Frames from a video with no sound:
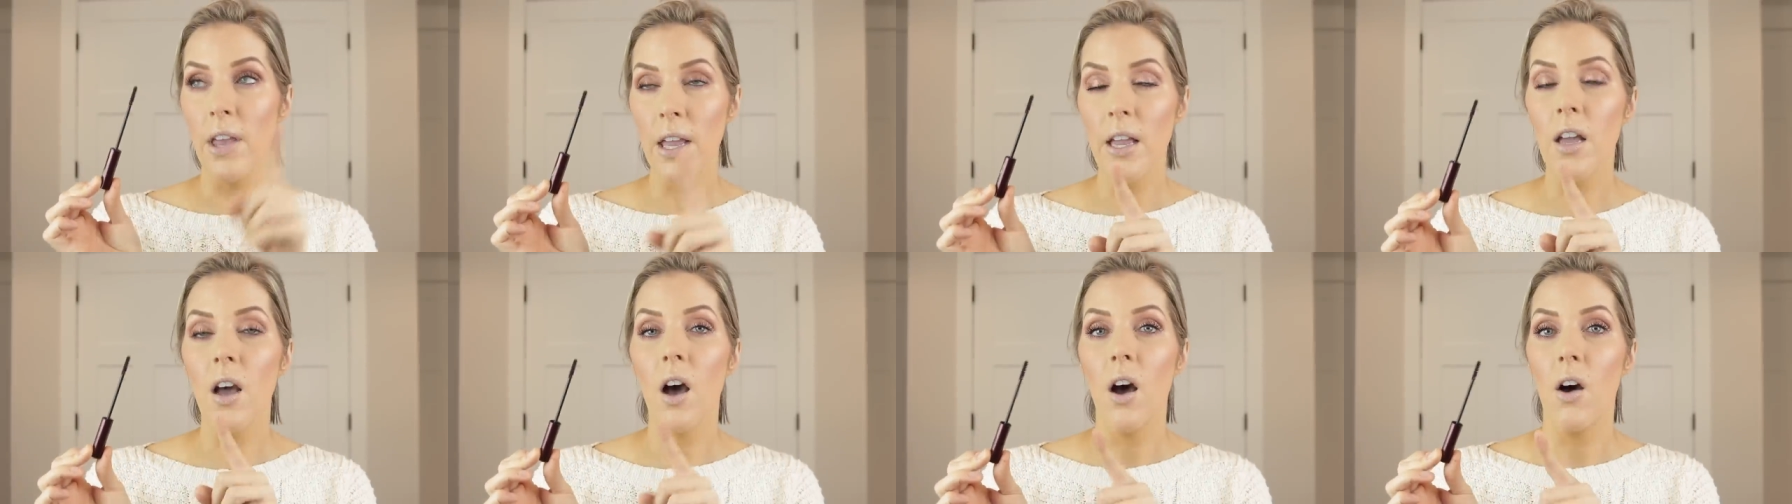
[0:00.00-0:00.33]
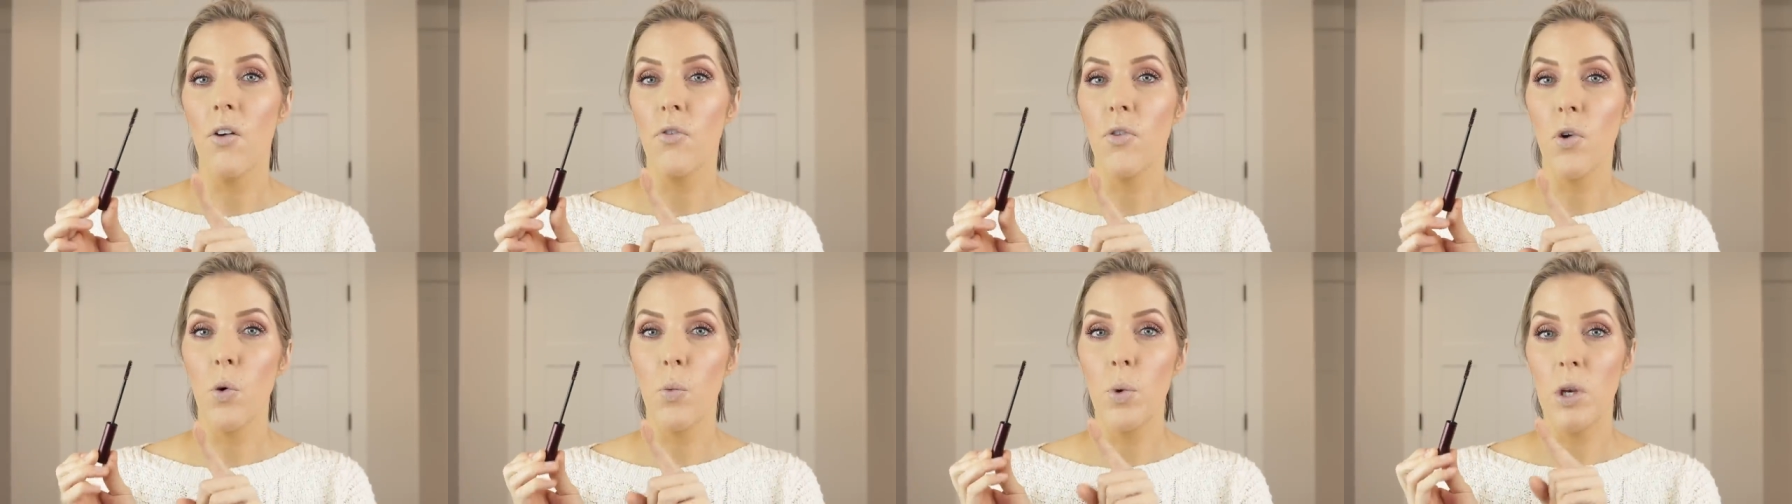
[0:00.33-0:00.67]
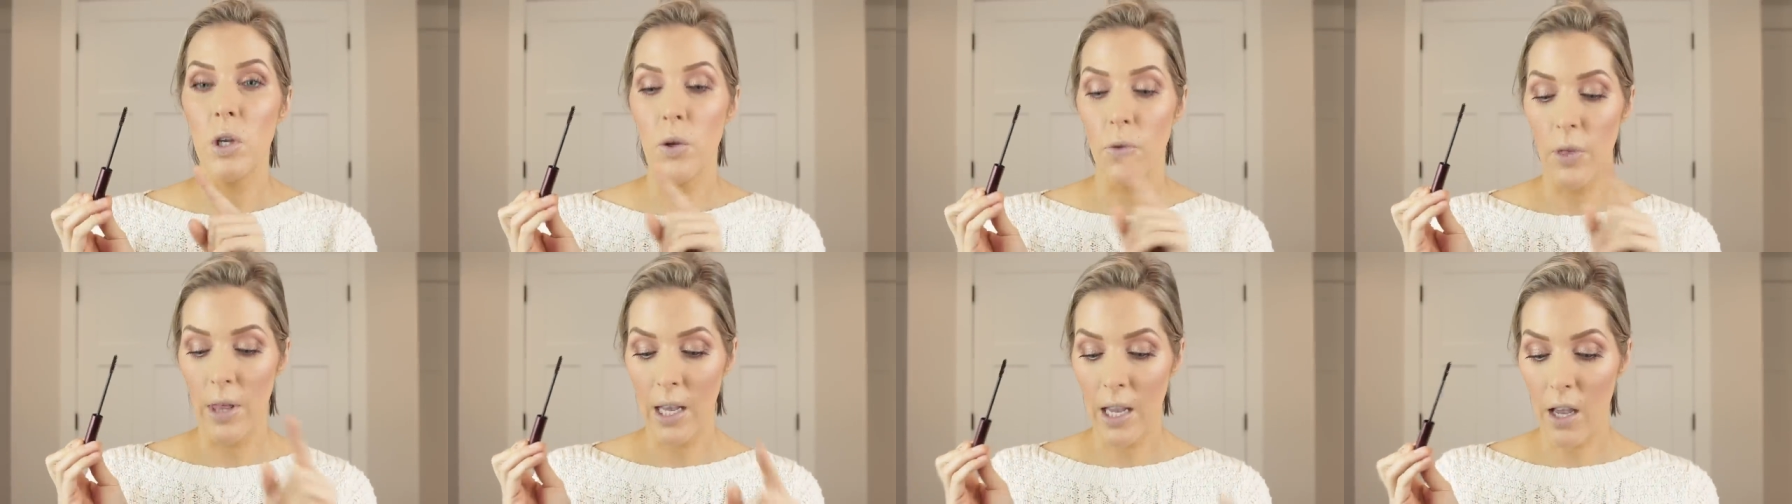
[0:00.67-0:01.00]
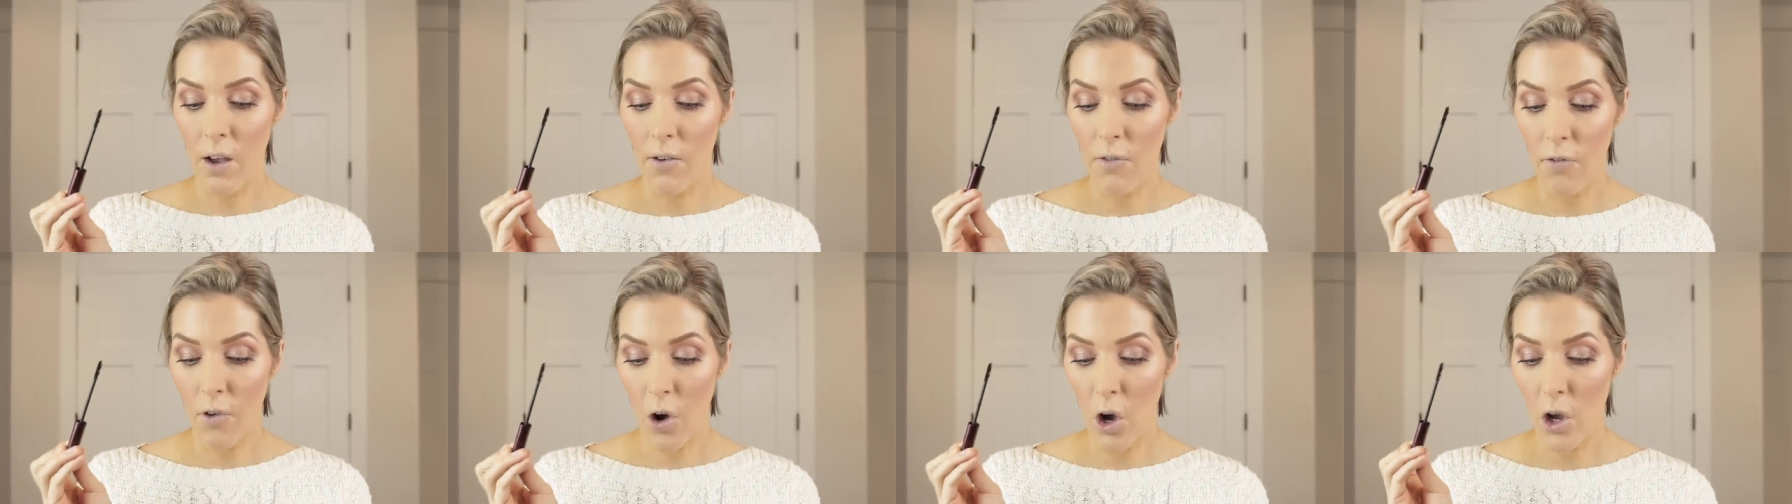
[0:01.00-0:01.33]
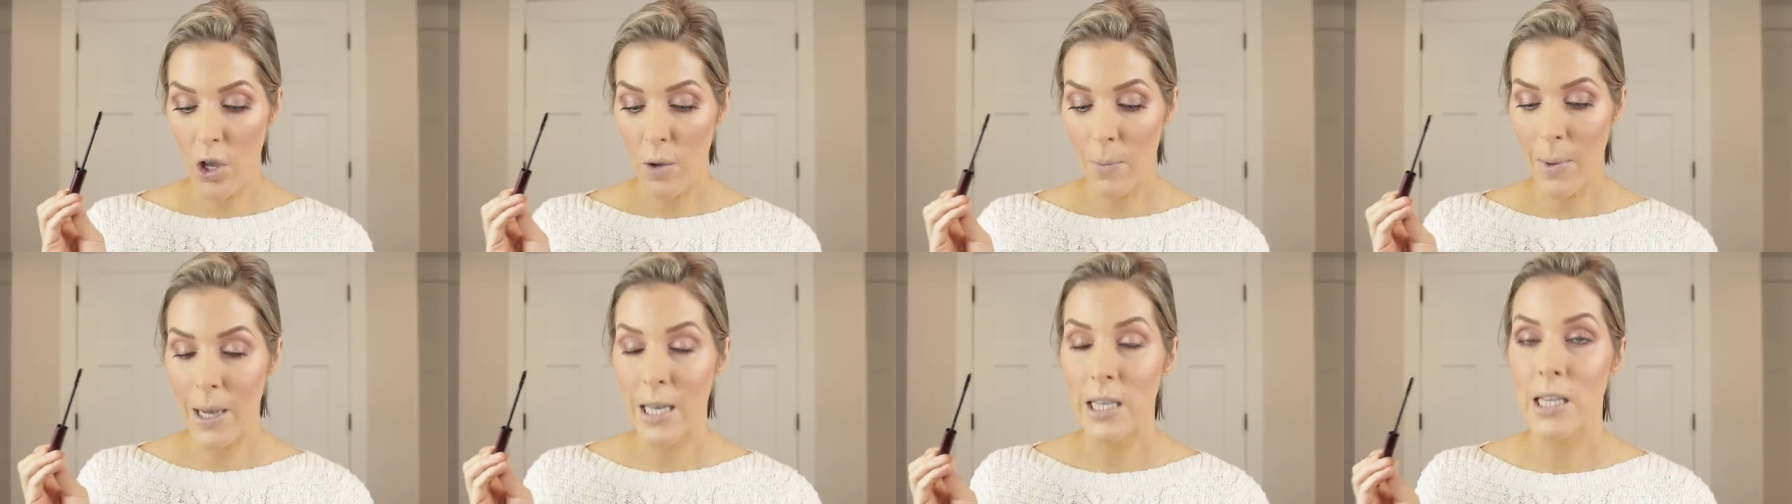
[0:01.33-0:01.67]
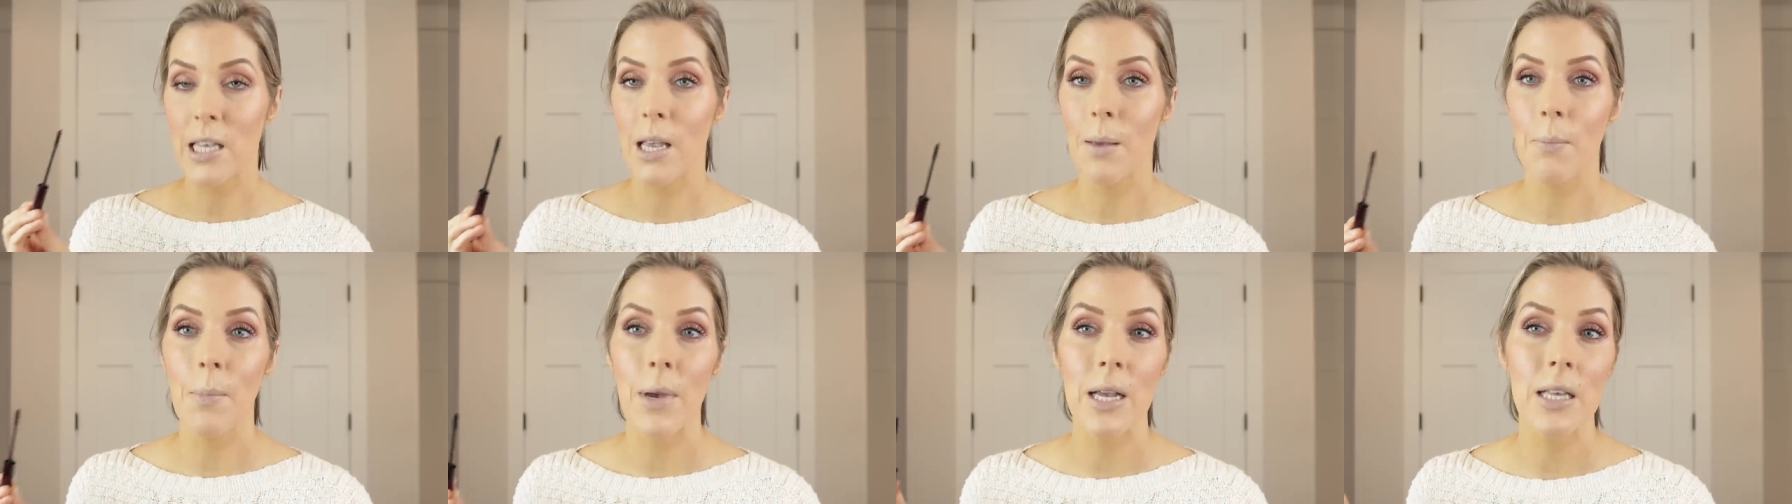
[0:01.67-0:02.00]
think of when you think of
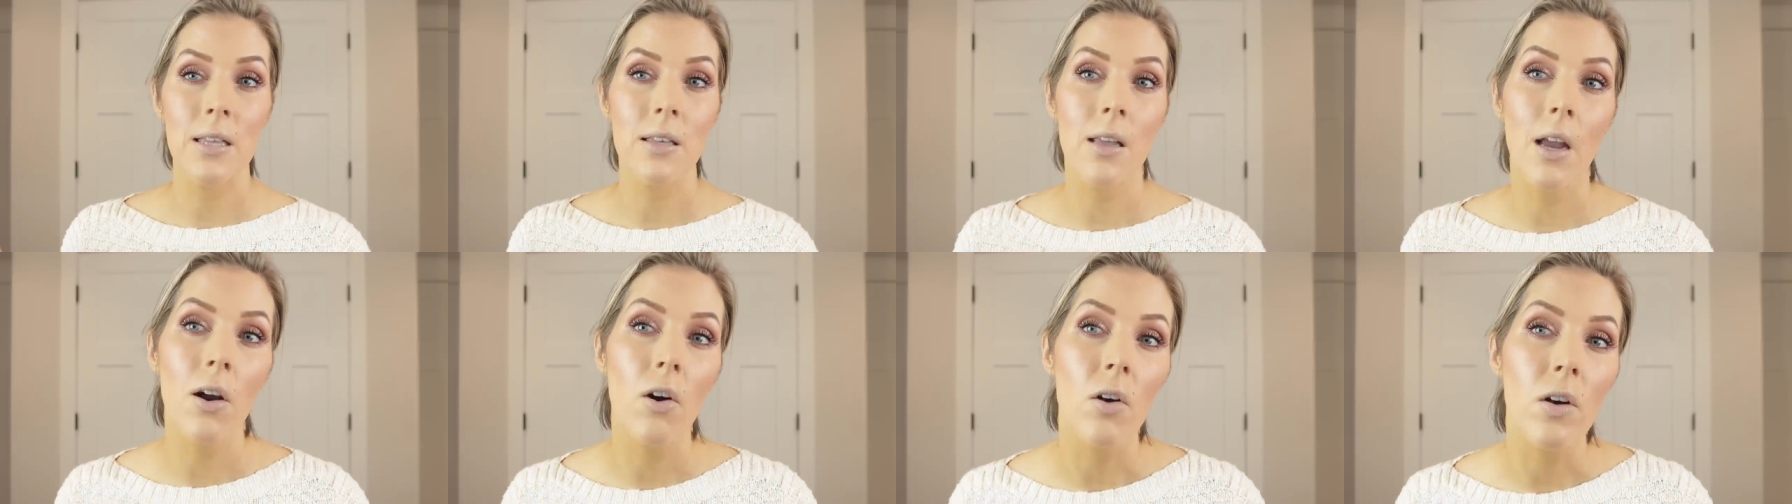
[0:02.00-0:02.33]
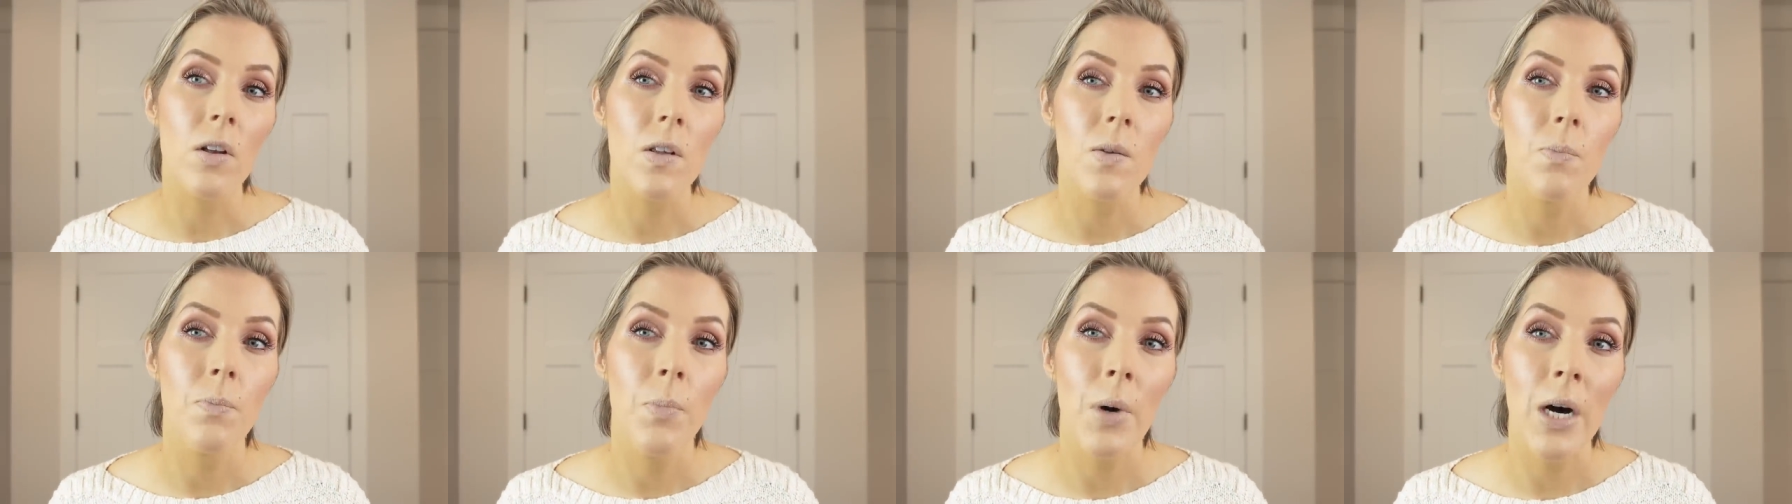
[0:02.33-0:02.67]
volumizing mascaras.